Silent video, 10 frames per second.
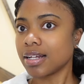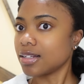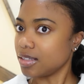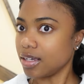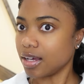
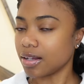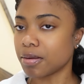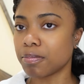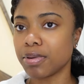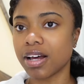Yeah,
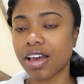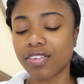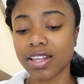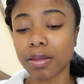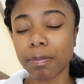but I
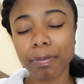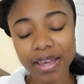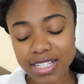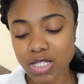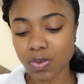feel like the
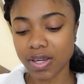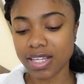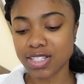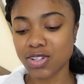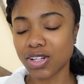best way
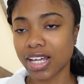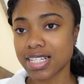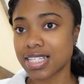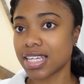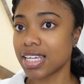to
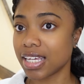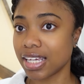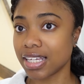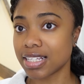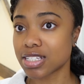utilize heat
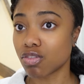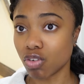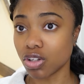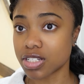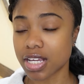is
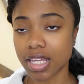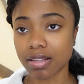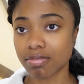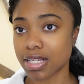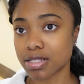roller setting.
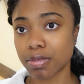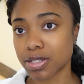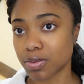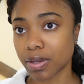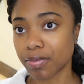That's the
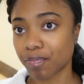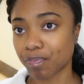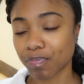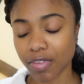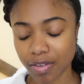best way.
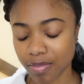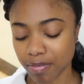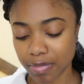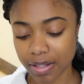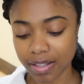
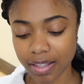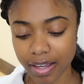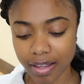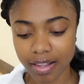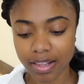But
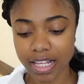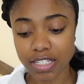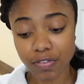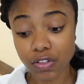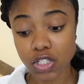yeah, that's
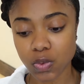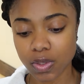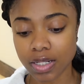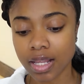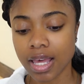the first
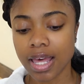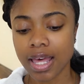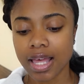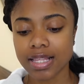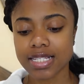one.
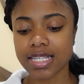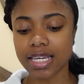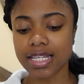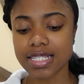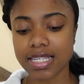The
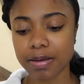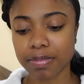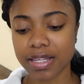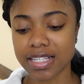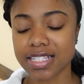second tip
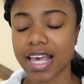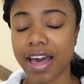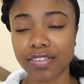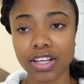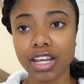is,
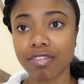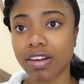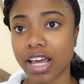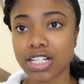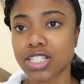after getting
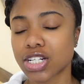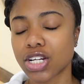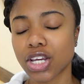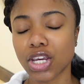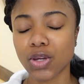
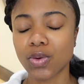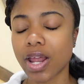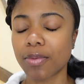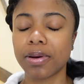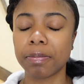relaxer, you do
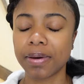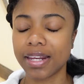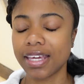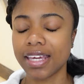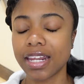not want to put
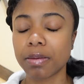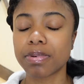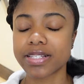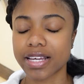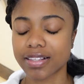it in a
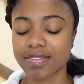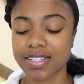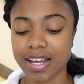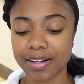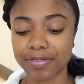protective
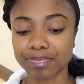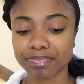style.